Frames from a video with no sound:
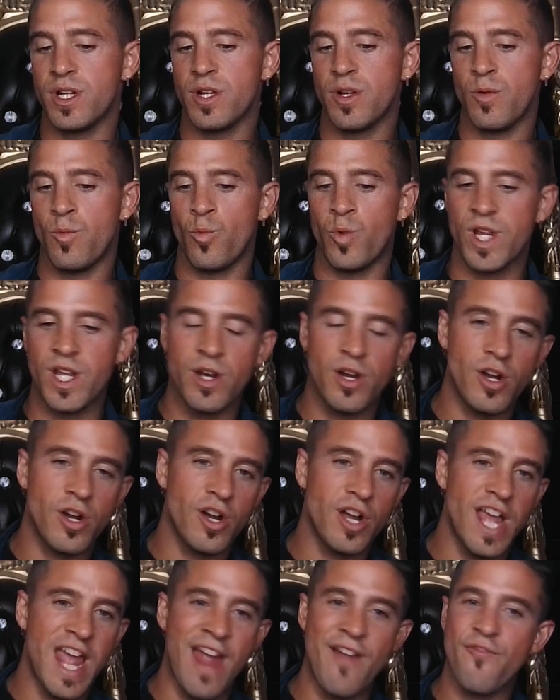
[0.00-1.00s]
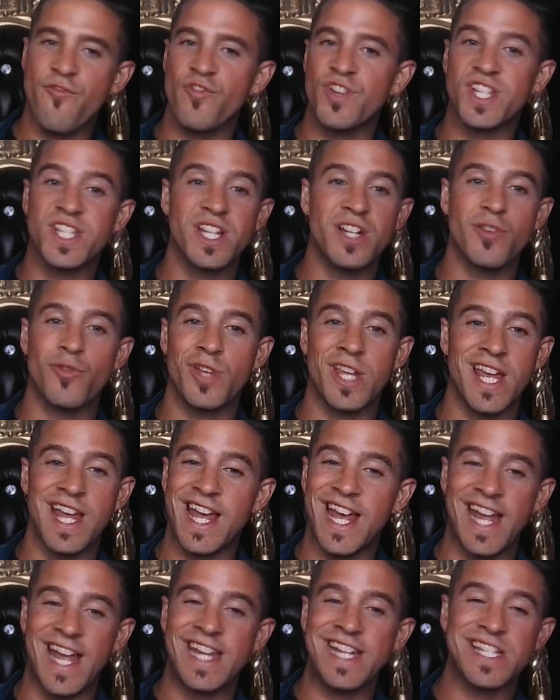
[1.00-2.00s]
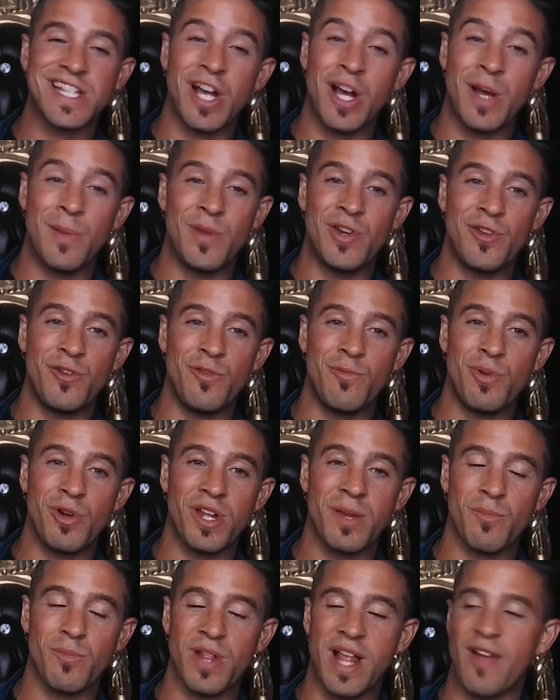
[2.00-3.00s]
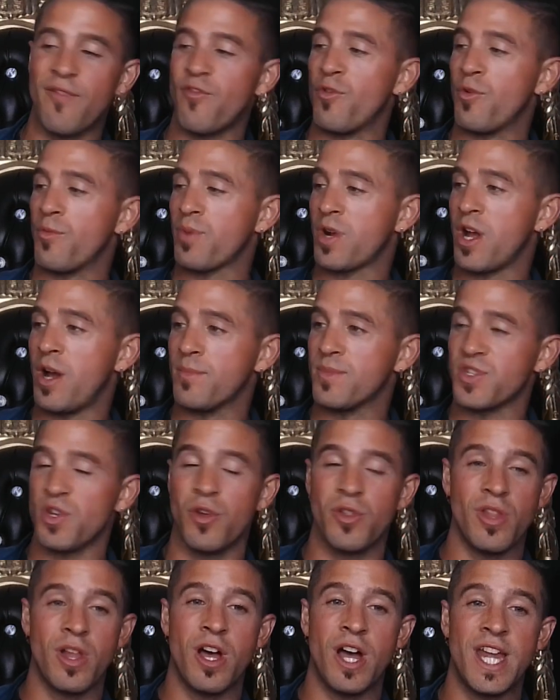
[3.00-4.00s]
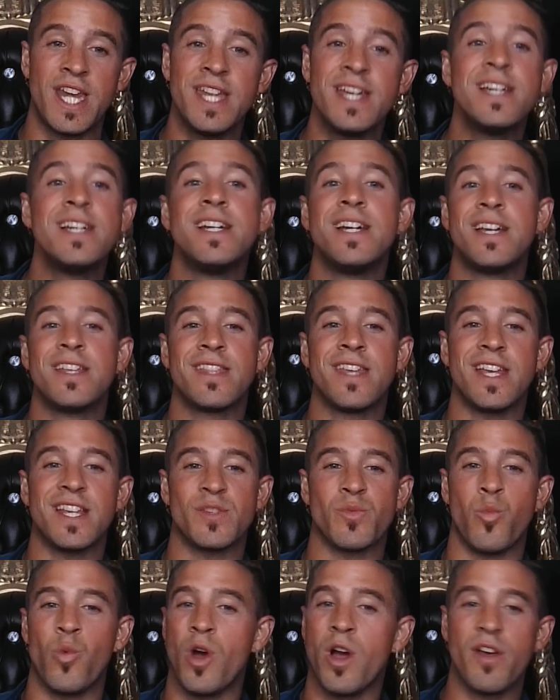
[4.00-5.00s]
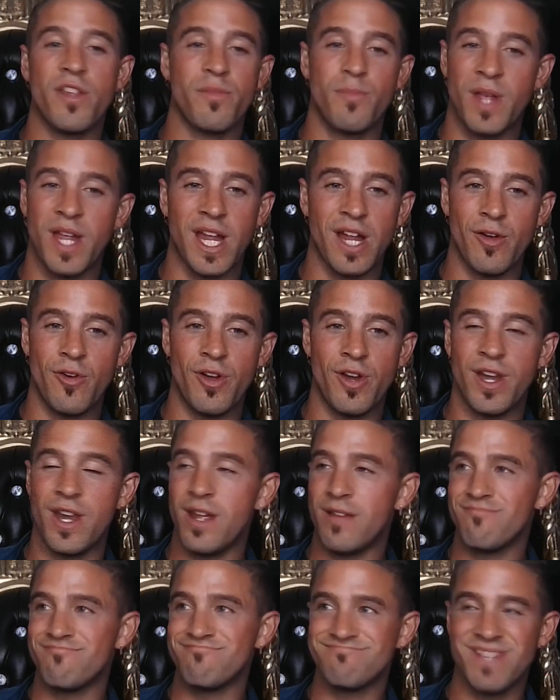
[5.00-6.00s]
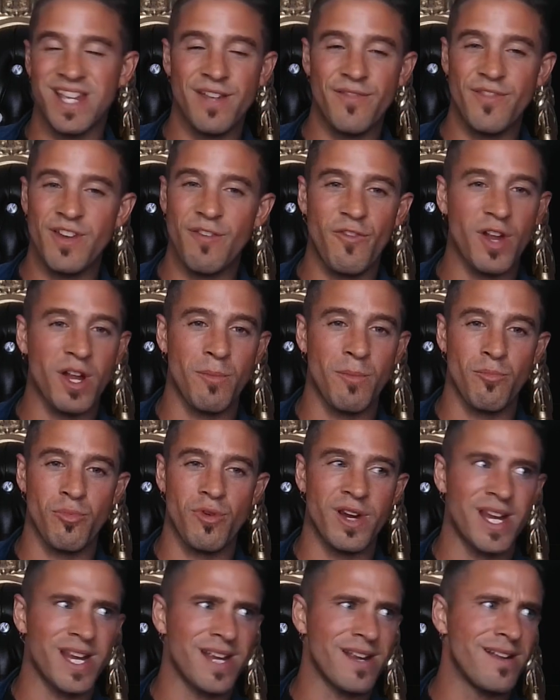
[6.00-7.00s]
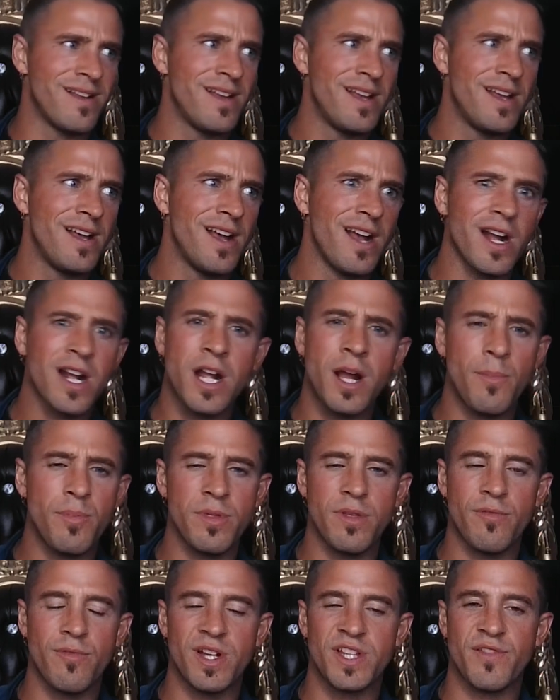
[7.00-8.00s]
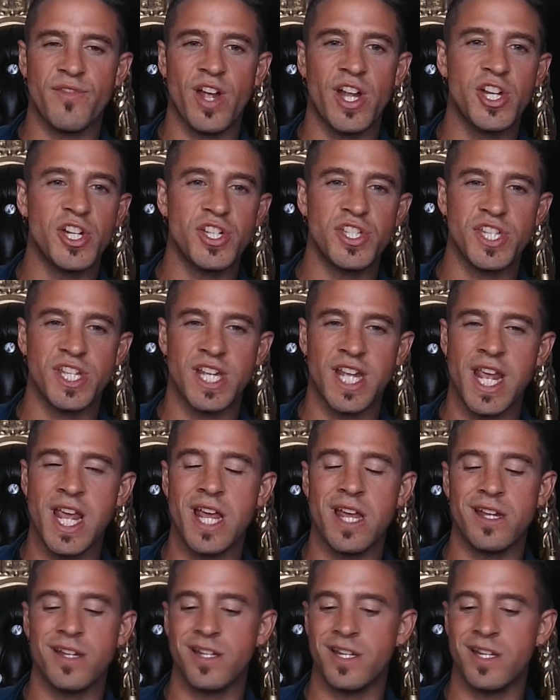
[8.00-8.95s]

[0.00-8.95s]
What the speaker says: we are every single year, anytime a new booking platform comes online that is worth being on, even if it can bring a couple of reservations a year,